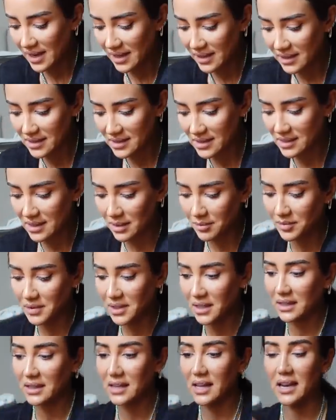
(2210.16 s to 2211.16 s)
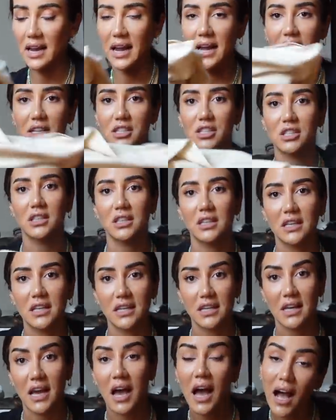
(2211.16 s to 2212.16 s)
And it's something that I
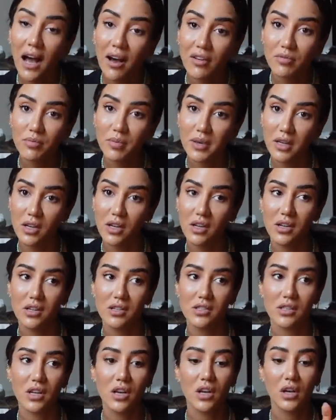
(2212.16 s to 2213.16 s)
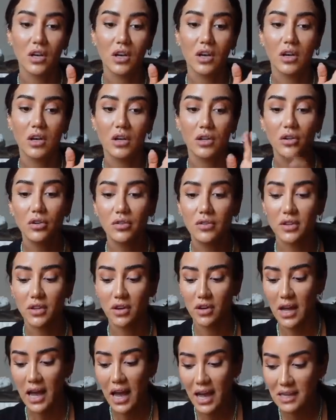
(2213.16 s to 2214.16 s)
actually have because Louis
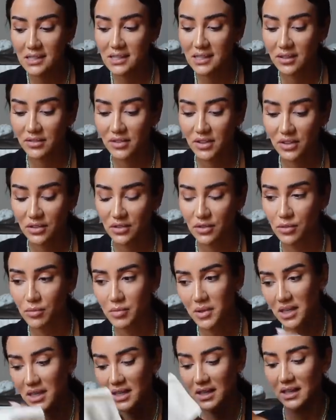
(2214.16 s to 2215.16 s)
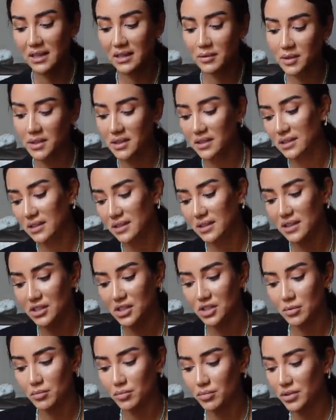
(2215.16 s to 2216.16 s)
Vuitton has given it to me in a limited
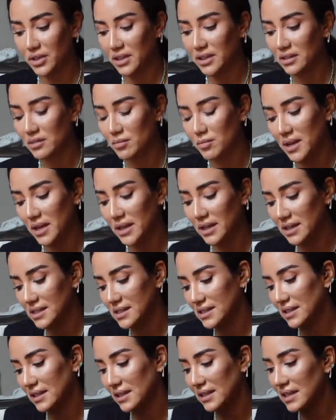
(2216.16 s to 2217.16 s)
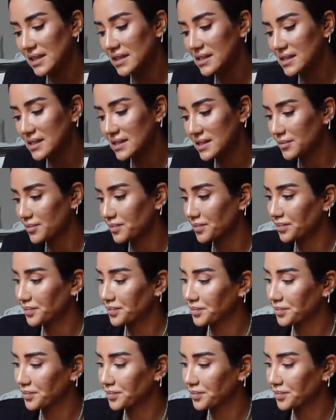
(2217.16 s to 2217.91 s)
edition print, but it's Denise.